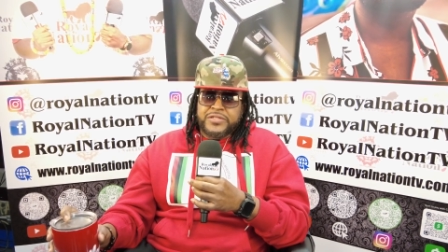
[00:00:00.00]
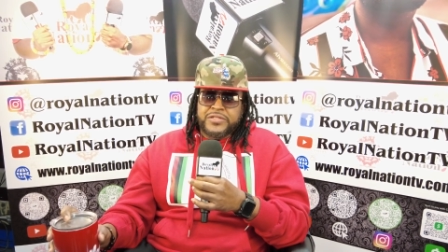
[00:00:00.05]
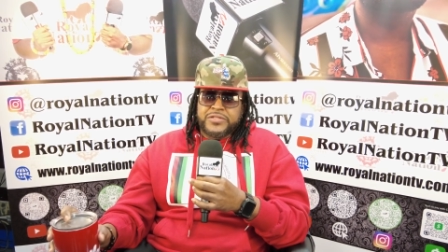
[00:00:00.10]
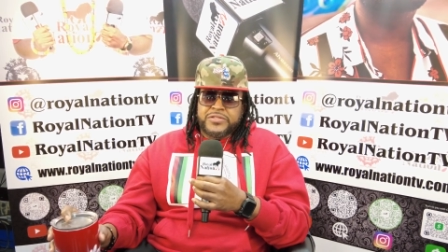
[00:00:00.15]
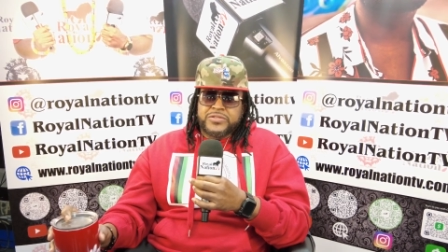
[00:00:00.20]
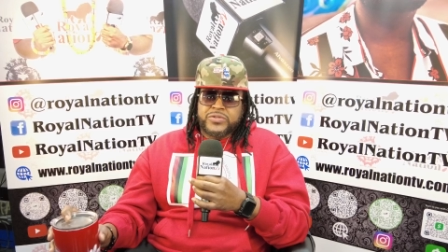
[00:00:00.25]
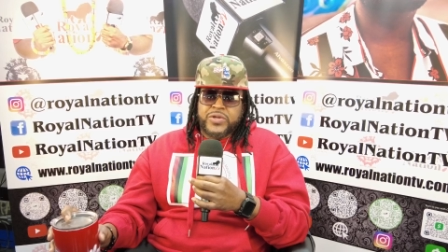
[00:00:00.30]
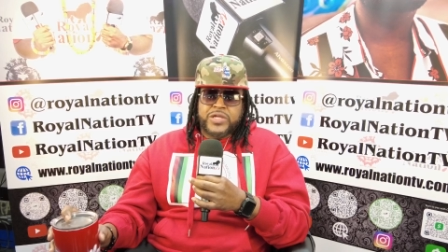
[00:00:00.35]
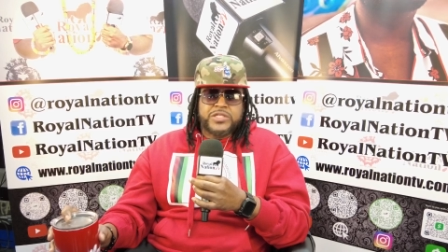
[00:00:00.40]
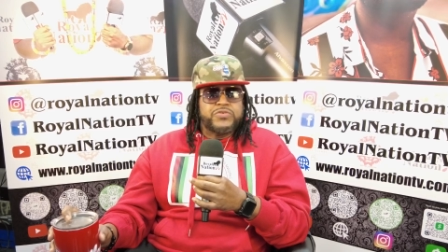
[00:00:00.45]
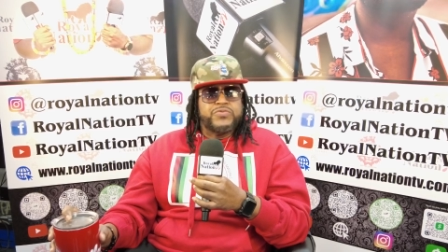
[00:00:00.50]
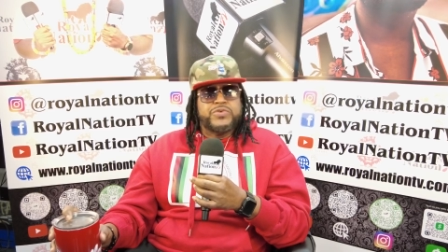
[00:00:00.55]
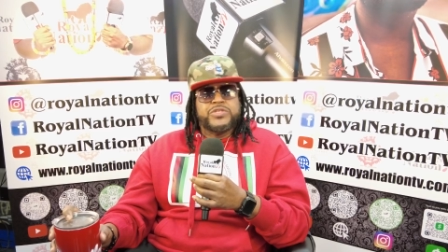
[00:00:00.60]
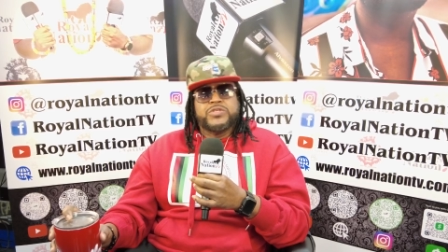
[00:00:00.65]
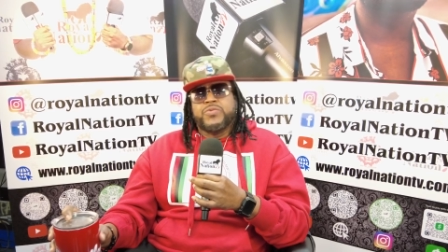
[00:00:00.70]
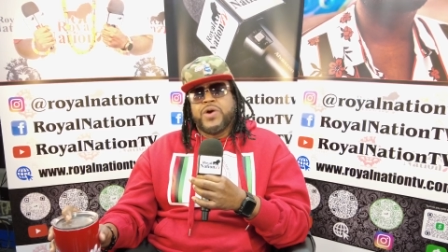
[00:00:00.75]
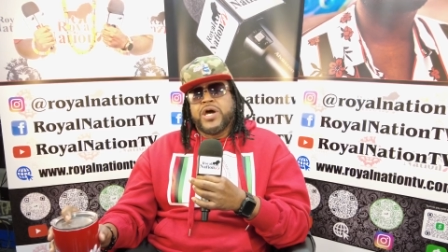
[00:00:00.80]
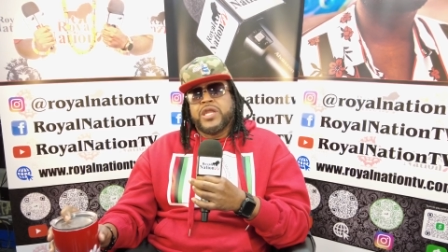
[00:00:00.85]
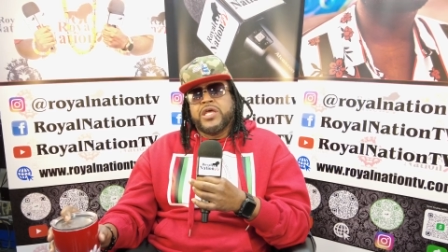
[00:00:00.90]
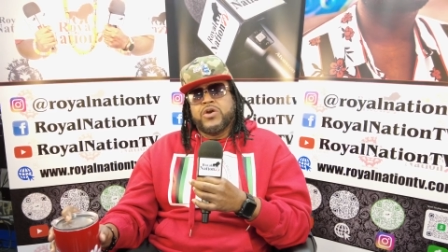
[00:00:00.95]
So that's the reason
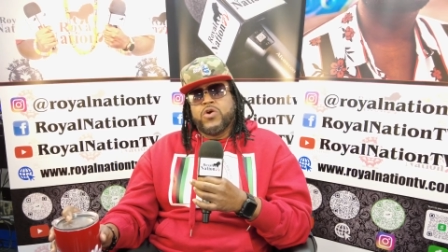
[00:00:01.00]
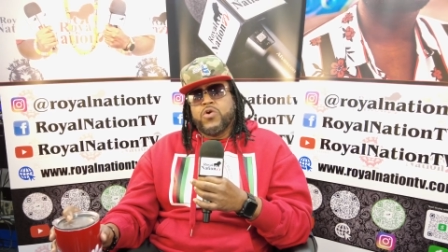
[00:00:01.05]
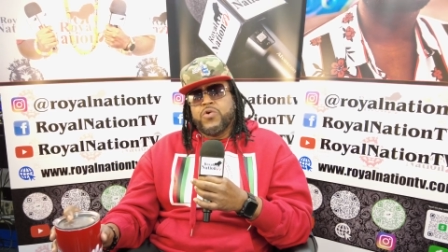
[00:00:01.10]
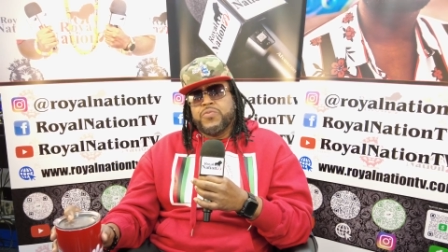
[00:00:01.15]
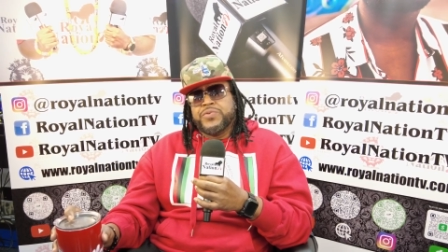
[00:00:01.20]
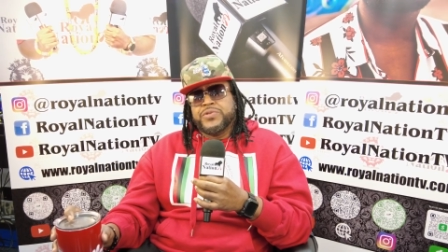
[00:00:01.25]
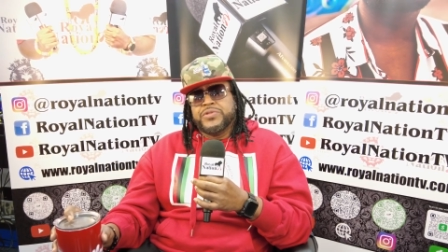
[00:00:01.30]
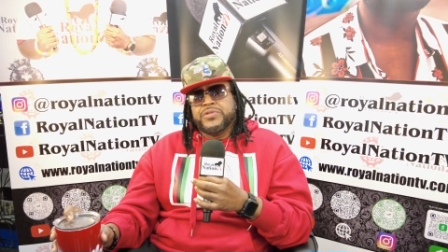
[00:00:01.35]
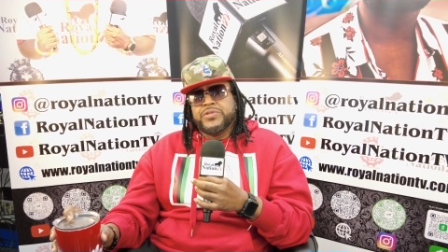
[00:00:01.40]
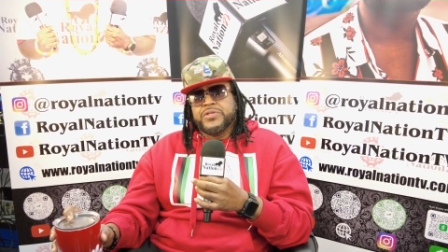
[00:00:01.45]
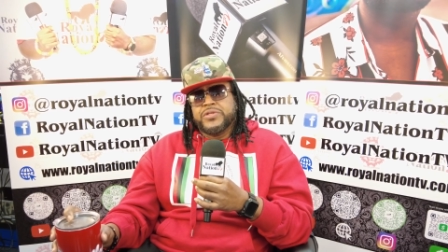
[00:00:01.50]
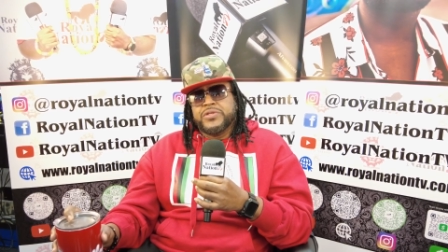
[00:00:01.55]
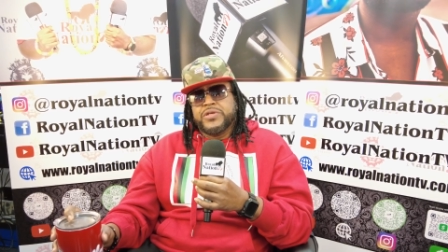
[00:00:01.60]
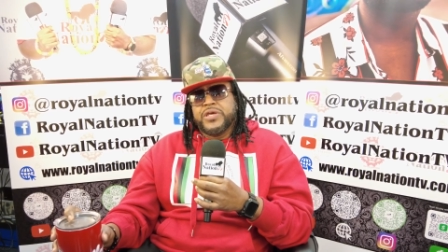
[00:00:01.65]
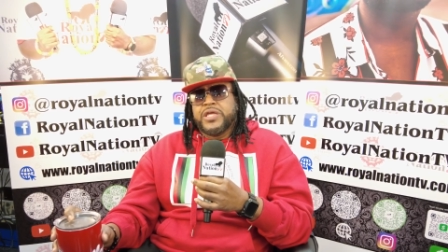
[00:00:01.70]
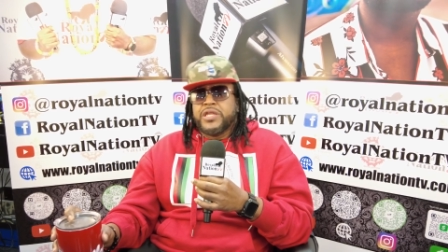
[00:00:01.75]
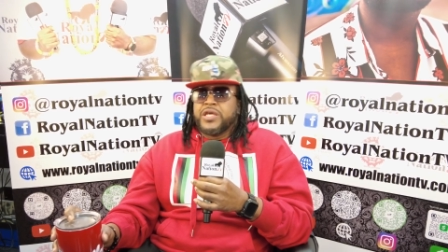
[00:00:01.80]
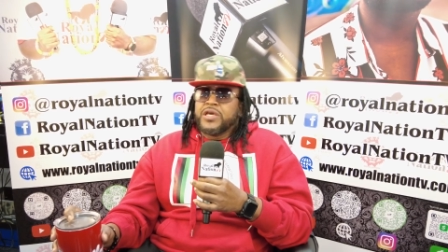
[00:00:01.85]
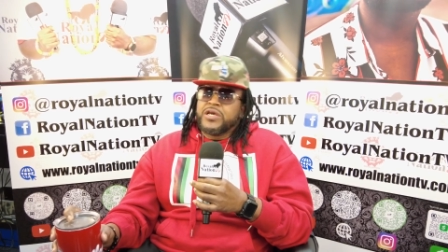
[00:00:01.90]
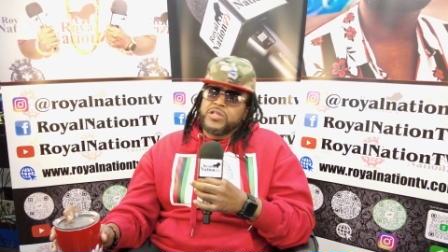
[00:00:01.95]
why they open
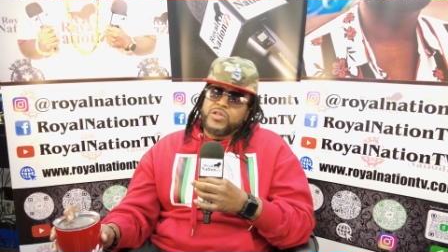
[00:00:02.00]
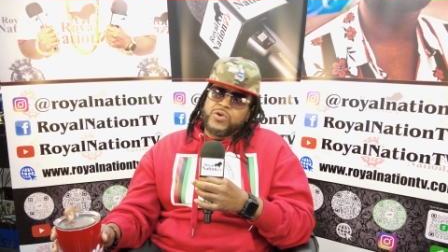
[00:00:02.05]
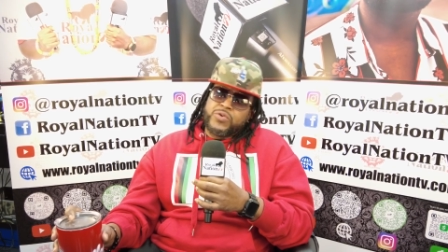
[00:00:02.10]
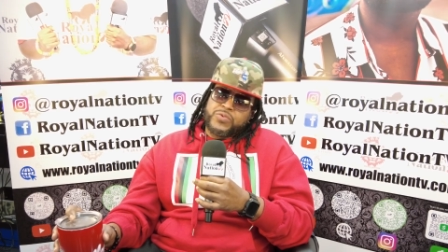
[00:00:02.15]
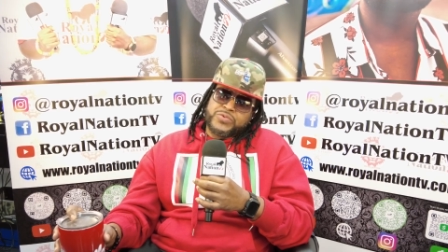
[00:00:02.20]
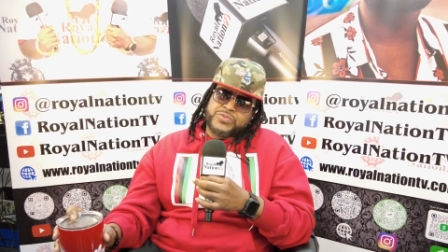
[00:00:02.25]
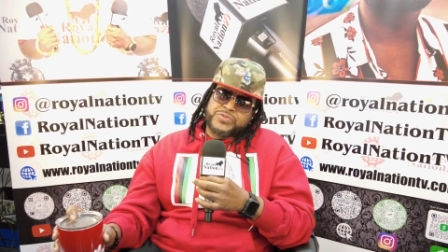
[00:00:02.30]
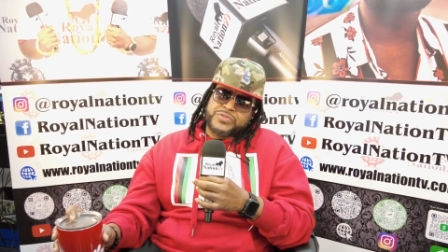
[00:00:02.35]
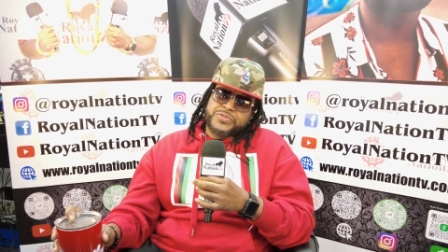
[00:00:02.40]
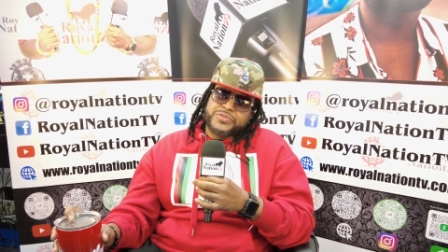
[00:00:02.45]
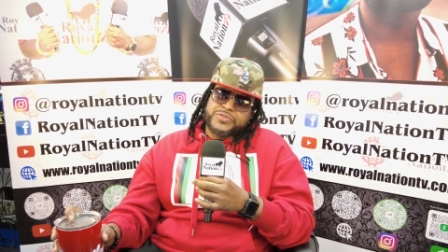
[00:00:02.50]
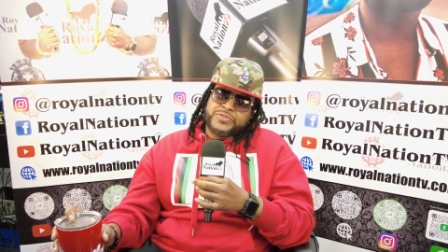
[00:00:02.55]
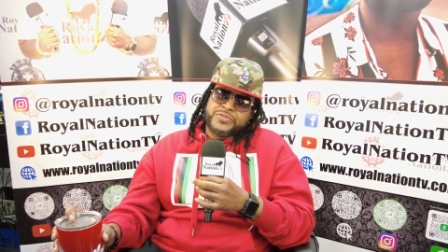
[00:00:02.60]
and they close.